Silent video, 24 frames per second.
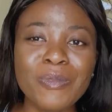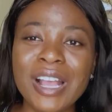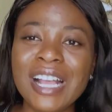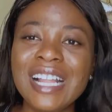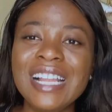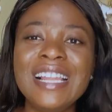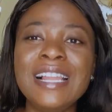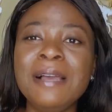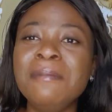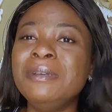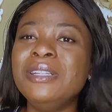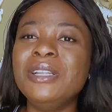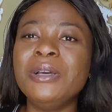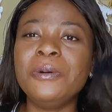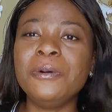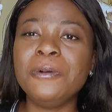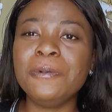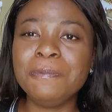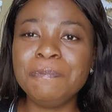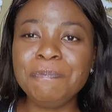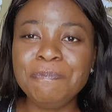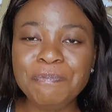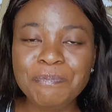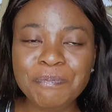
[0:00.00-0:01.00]
let me know
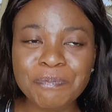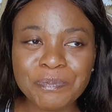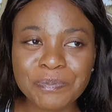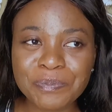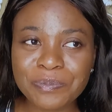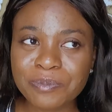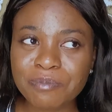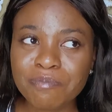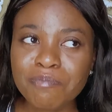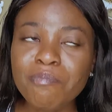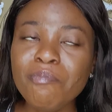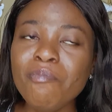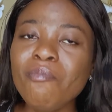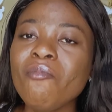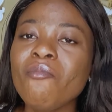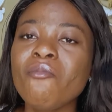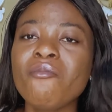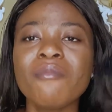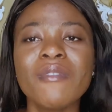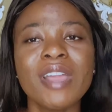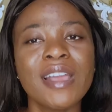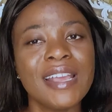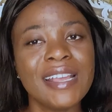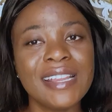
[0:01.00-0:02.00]

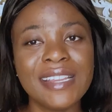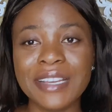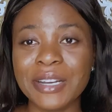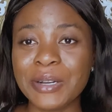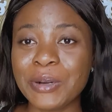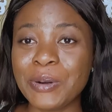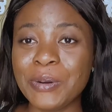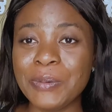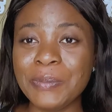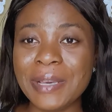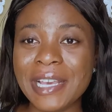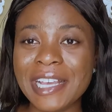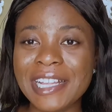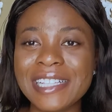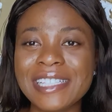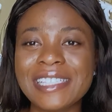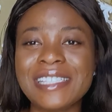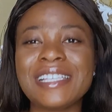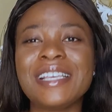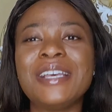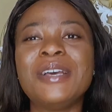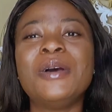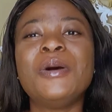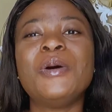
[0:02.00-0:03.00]
in the comments
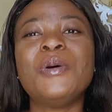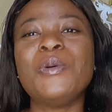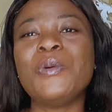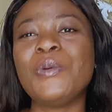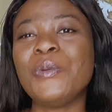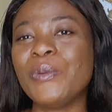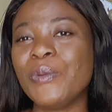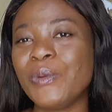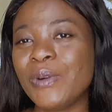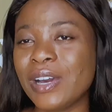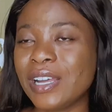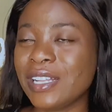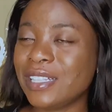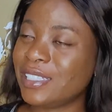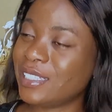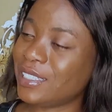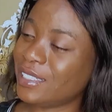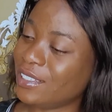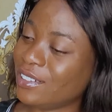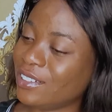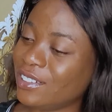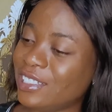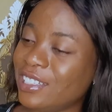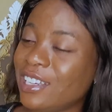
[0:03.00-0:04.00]
what
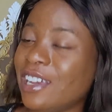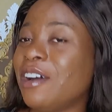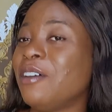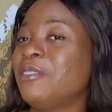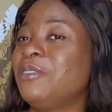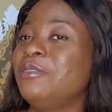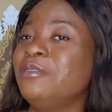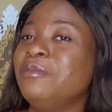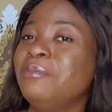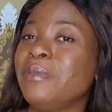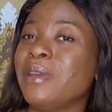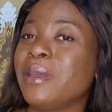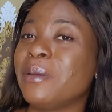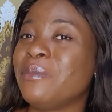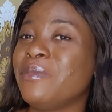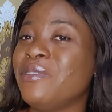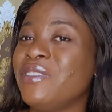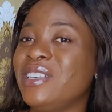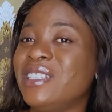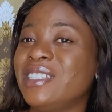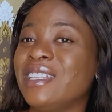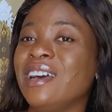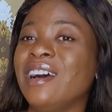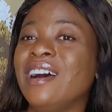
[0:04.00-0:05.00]
your childhood
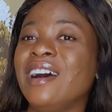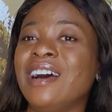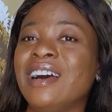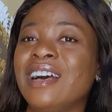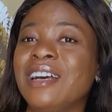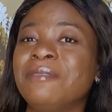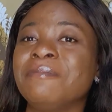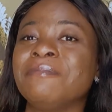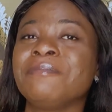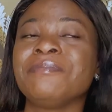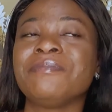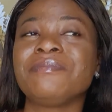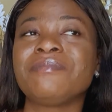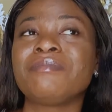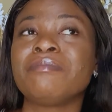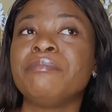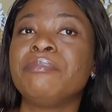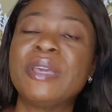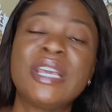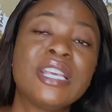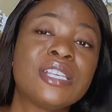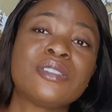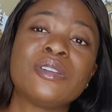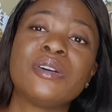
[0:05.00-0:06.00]
memories are
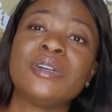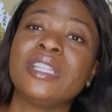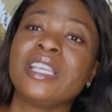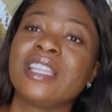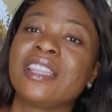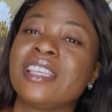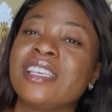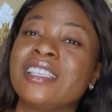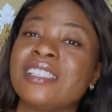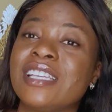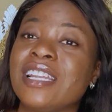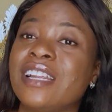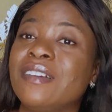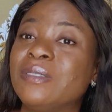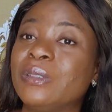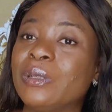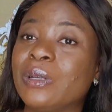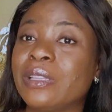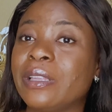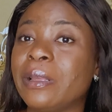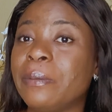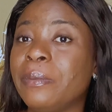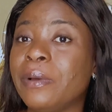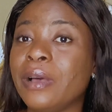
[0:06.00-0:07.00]
based on the things that I've
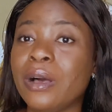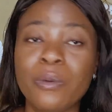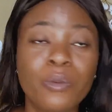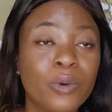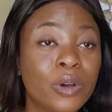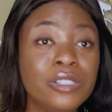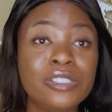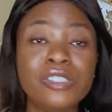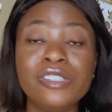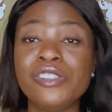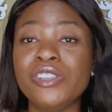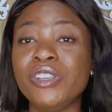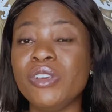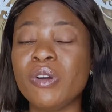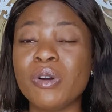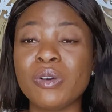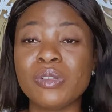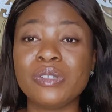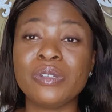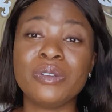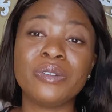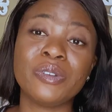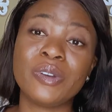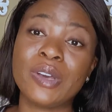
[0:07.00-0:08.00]
talked about. What did you
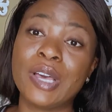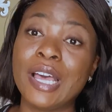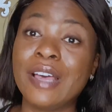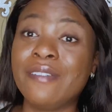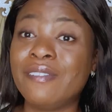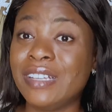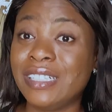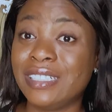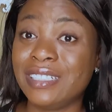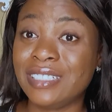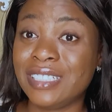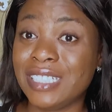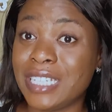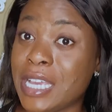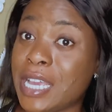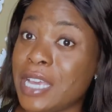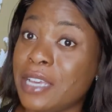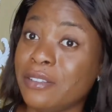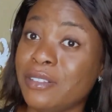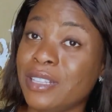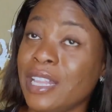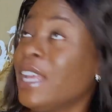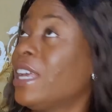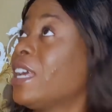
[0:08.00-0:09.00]
also not have as a
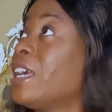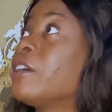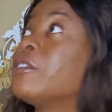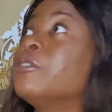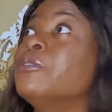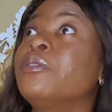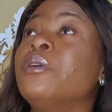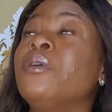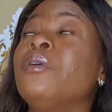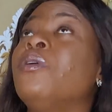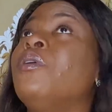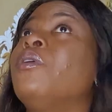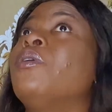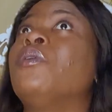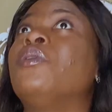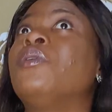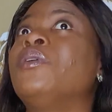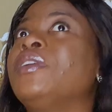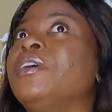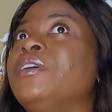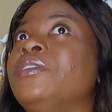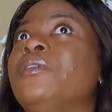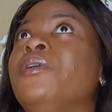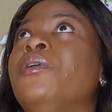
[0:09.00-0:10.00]
child? Like, I could go
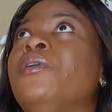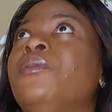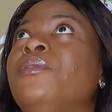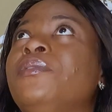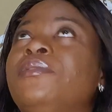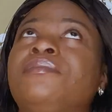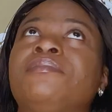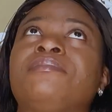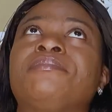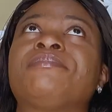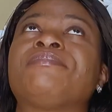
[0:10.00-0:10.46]
on and on.